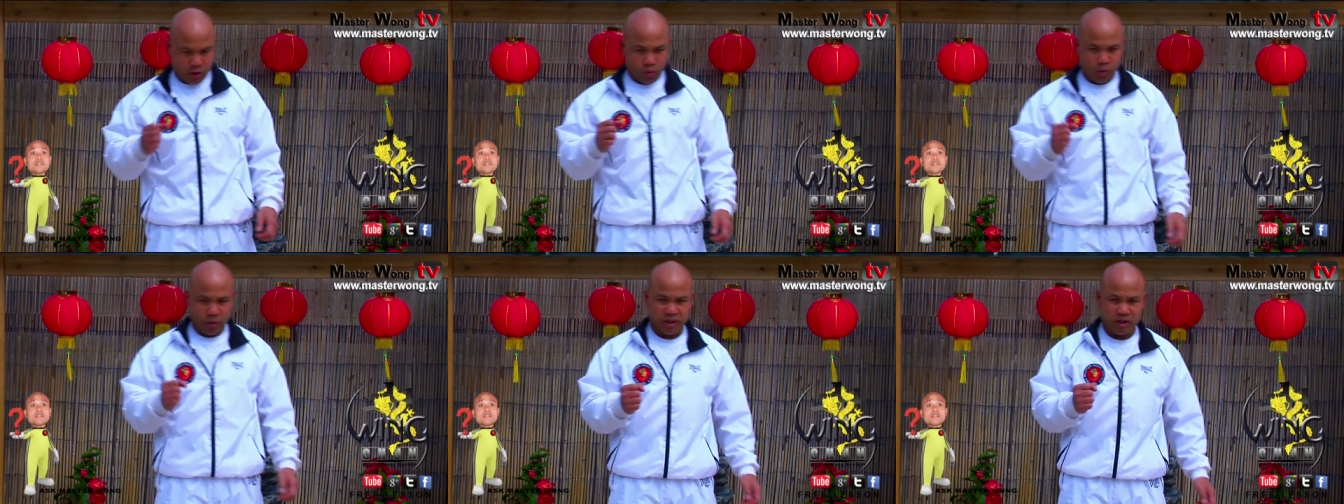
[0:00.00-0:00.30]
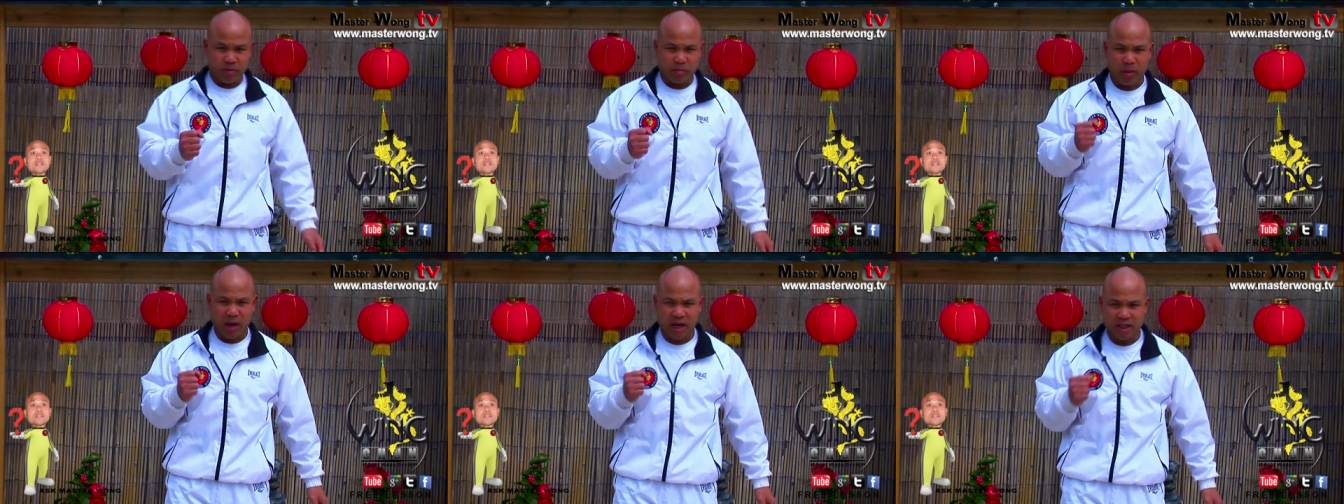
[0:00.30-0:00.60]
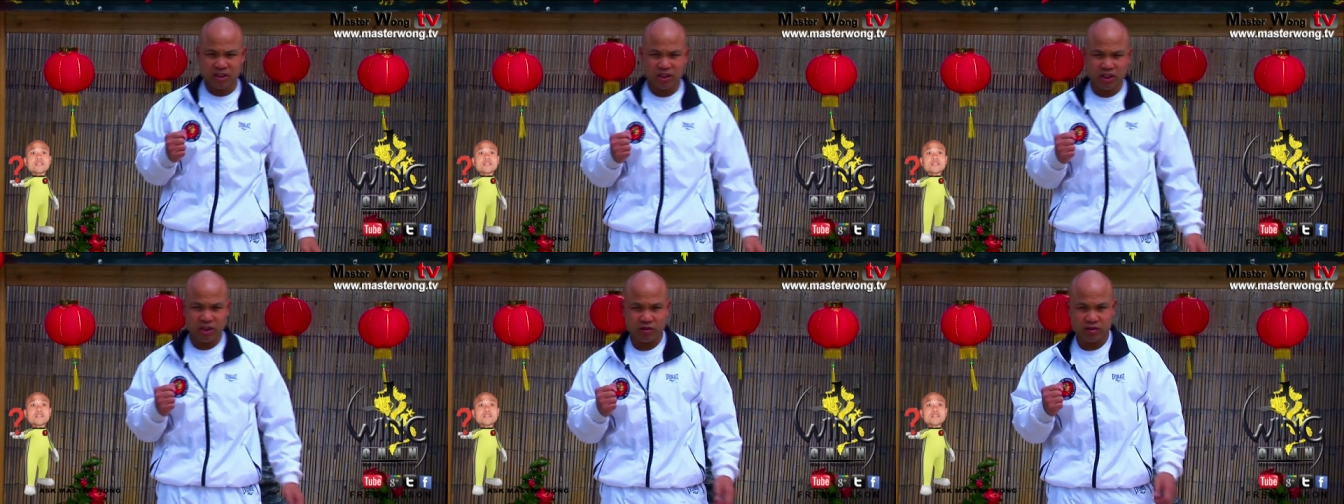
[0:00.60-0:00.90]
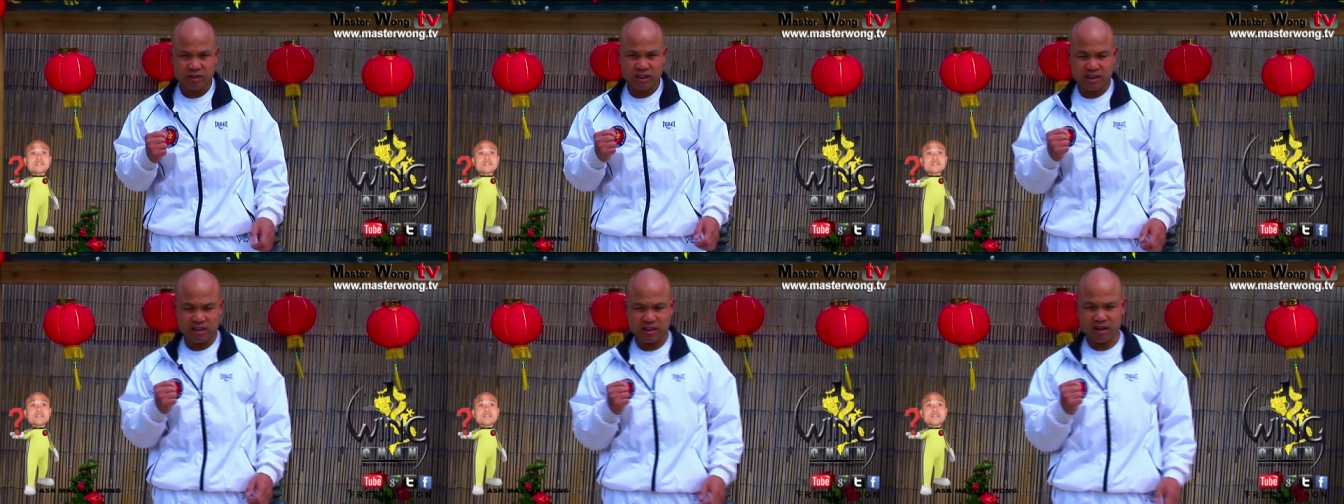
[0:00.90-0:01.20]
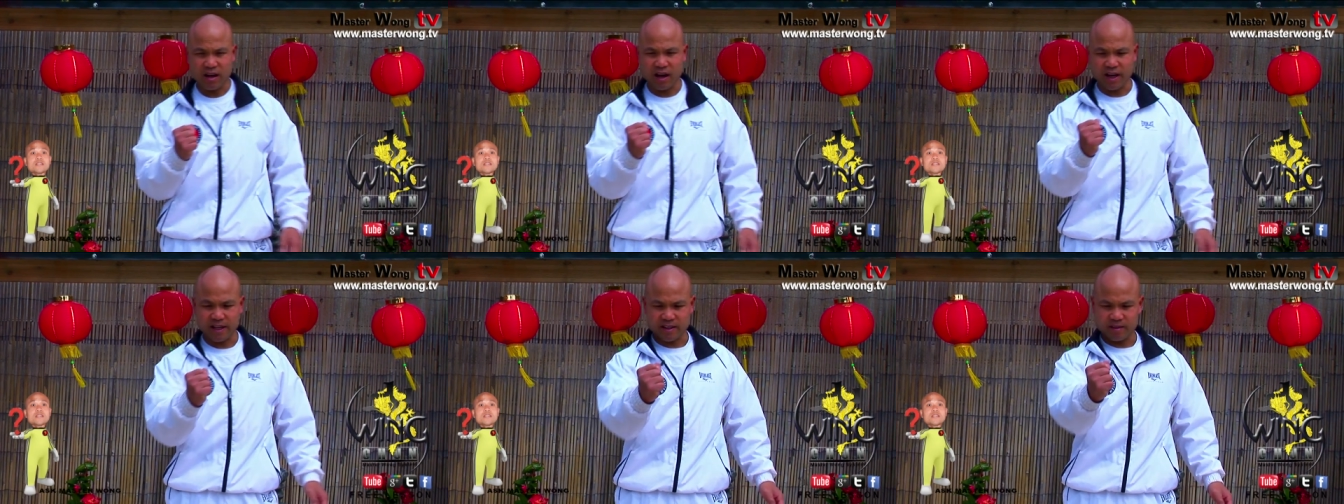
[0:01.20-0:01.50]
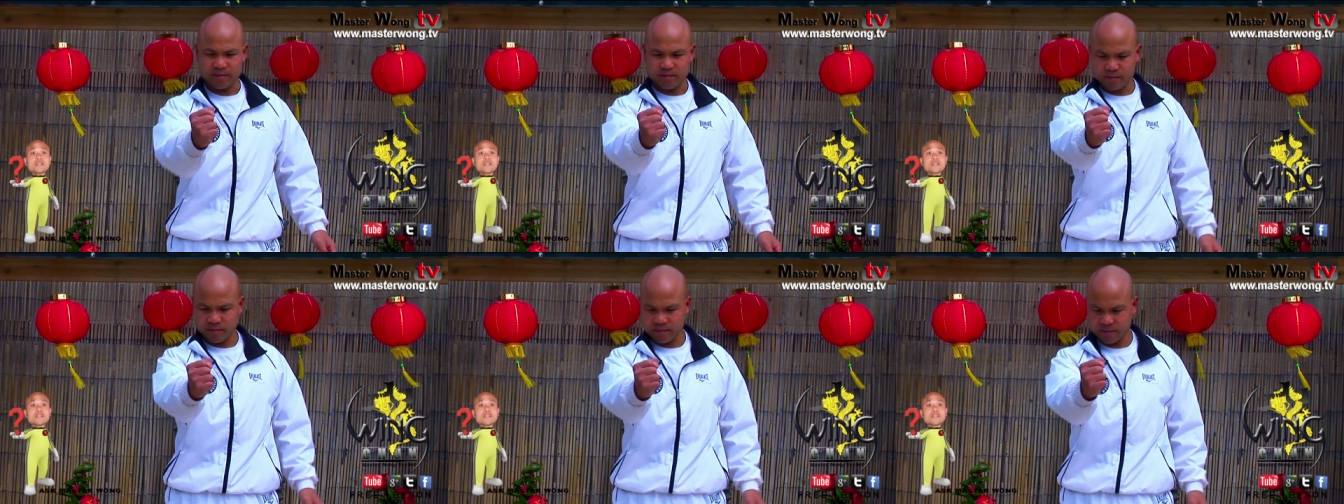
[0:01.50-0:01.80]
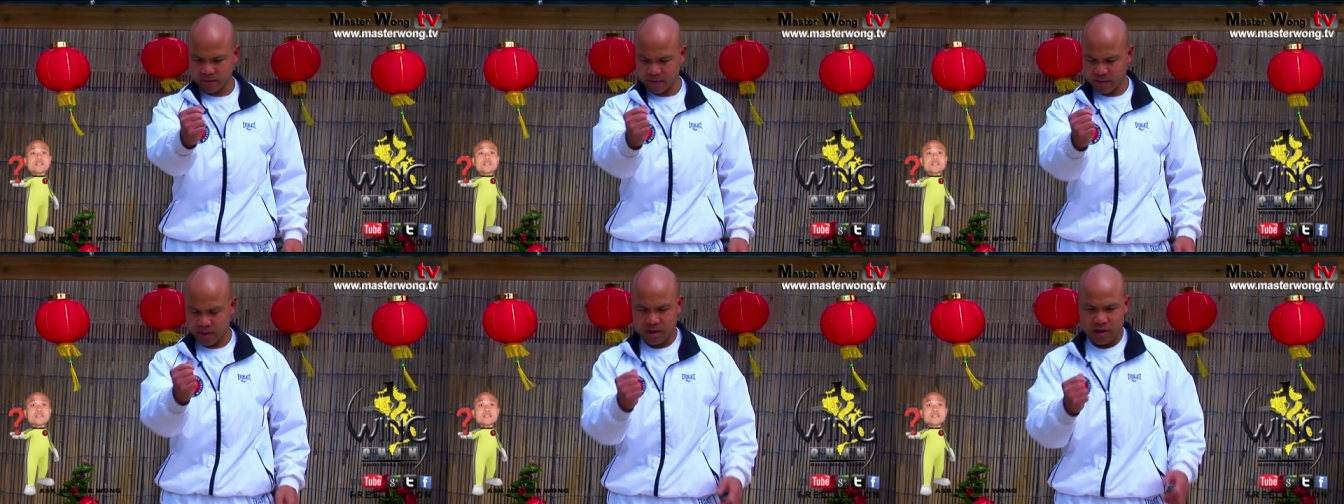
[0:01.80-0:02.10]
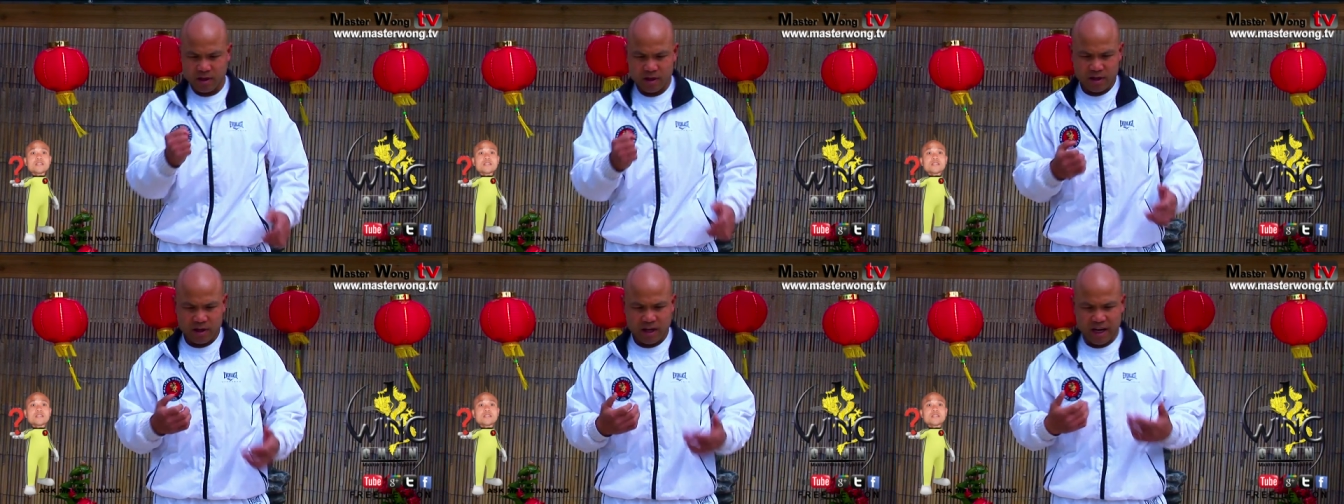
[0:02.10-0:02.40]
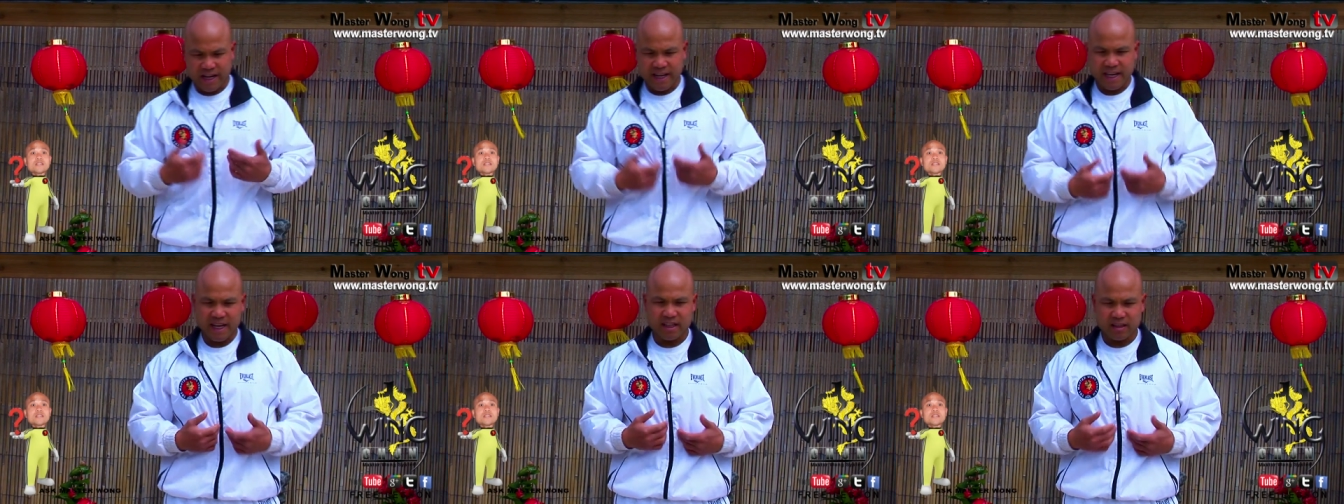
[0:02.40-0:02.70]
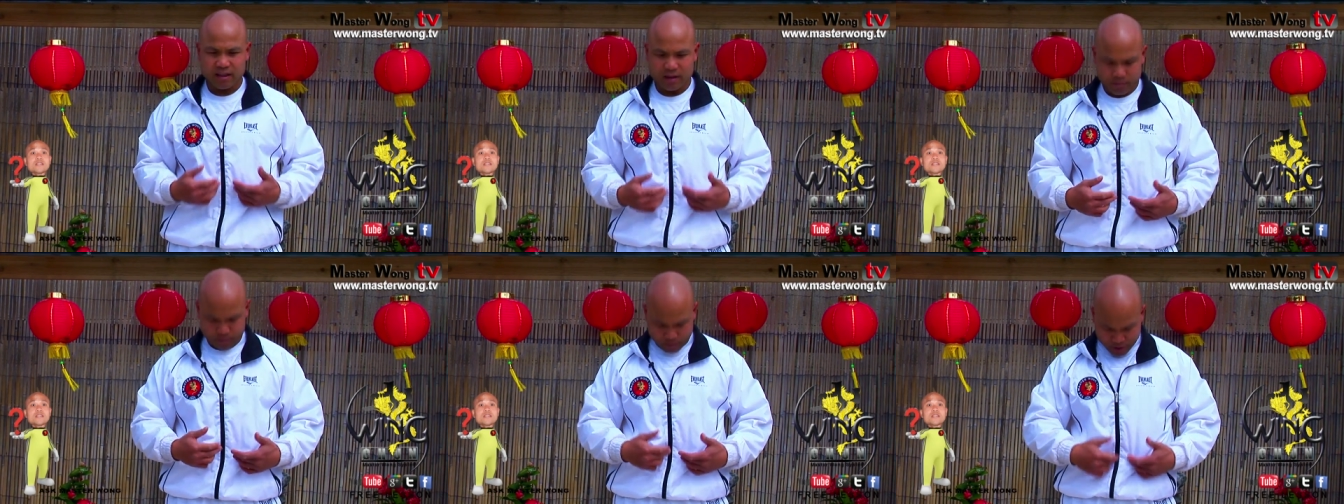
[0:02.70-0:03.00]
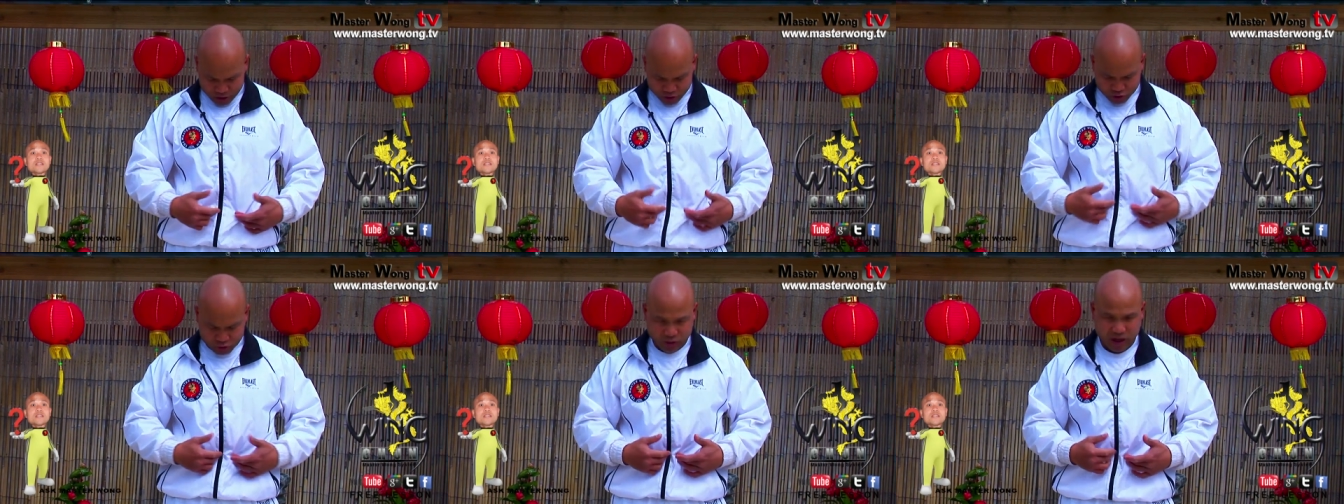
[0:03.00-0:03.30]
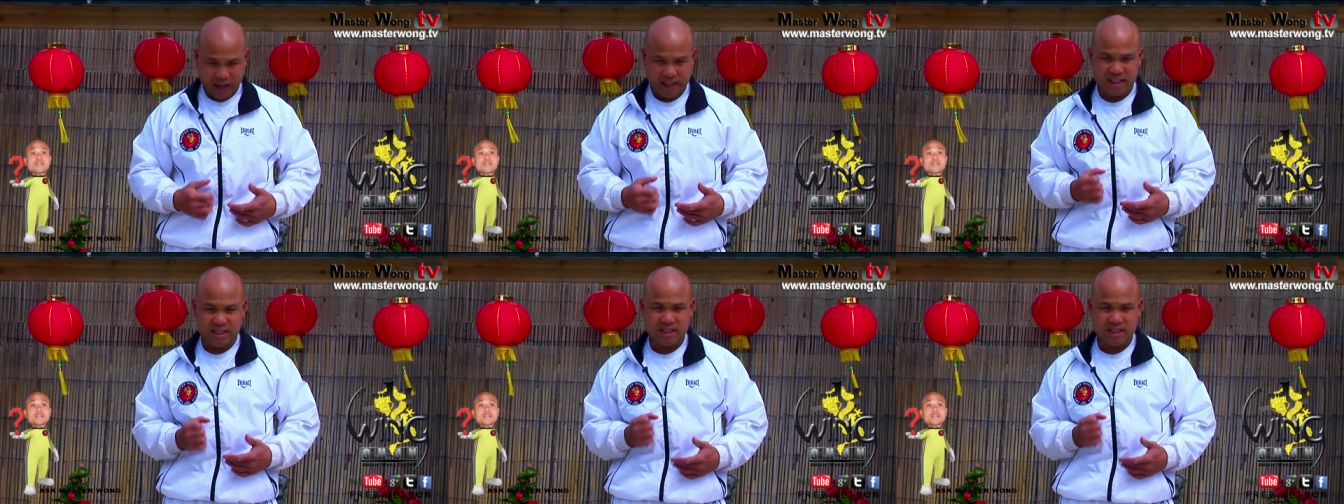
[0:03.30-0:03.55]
when you're punching on this line, again, make sure like